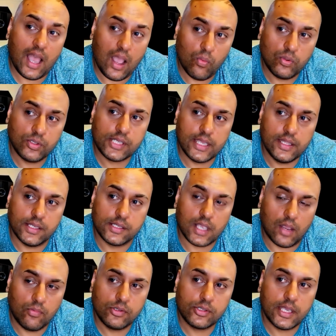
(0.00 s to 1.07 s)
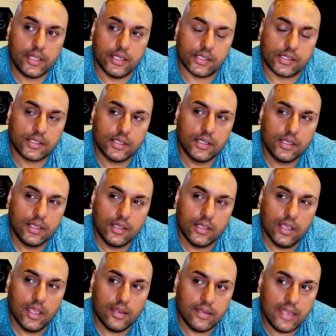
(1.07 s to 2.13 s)
I will say this.
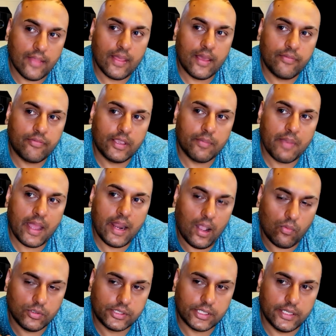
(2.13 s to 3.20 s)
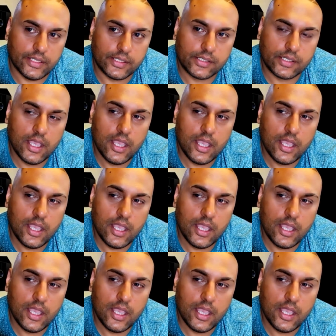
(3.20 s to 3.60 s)
Now that I think about it, I will say this.